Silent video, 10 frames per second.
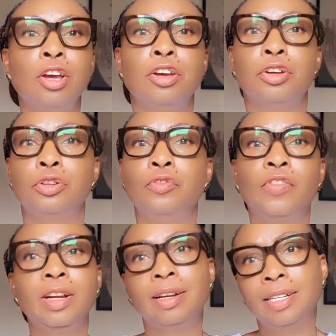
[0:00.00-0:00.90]
You
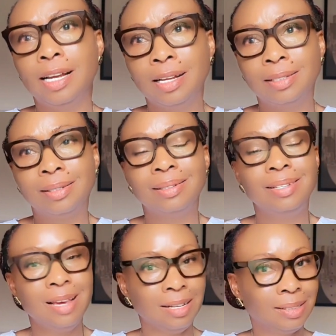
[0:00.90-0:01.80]
find out that
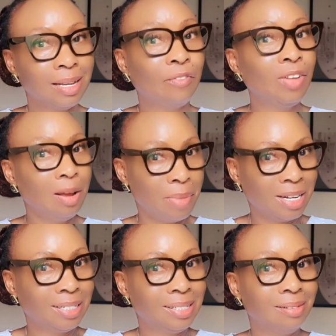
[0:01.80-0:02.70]
yes, affiliate
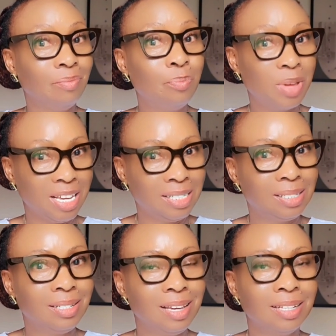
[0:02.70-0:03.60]
marketing
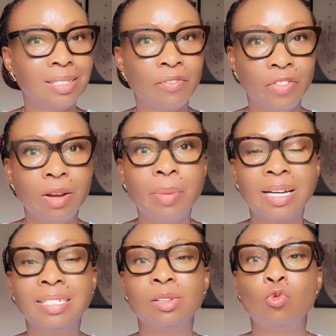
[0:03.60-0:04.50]
pays. Yes, affiliate
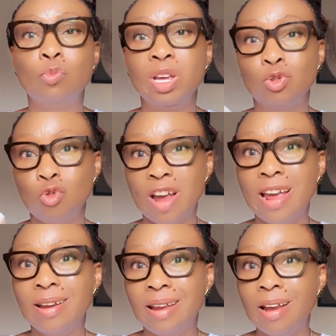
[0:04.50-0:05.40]
marketing will make you
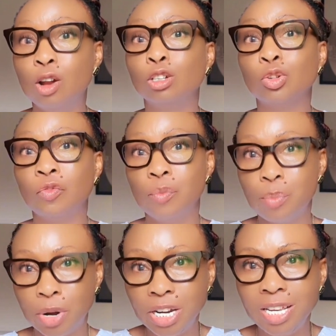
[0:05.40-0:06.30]
earn a lot of
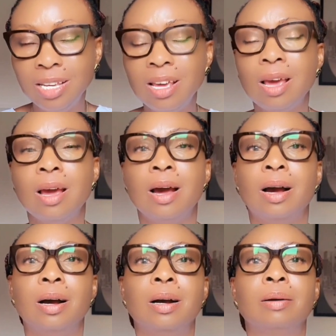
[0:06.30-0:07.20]
money.
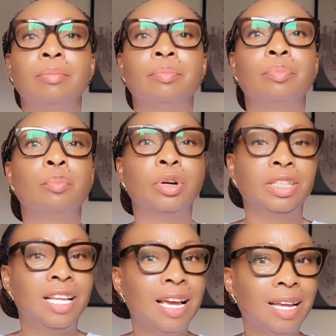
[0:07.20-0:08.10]

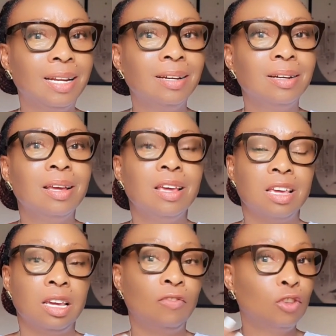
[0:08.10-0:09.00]
But then
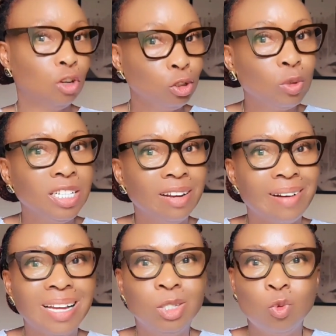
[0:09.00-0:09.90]
if you don't do it the
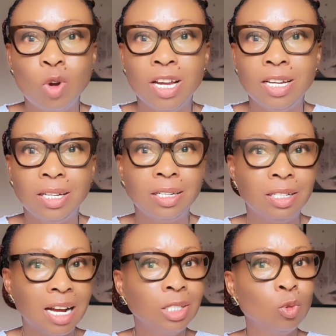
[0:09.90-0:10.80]
right way,
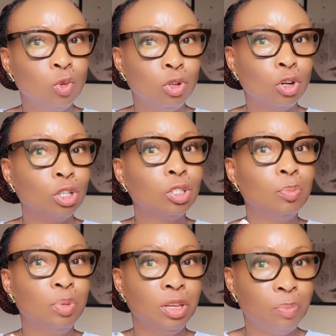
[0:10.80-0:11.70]
that will not
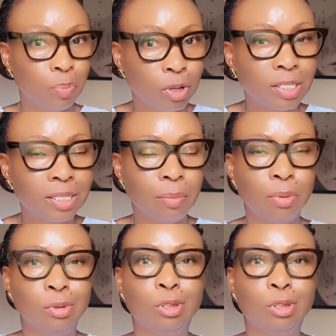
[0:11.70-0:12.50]
be possible.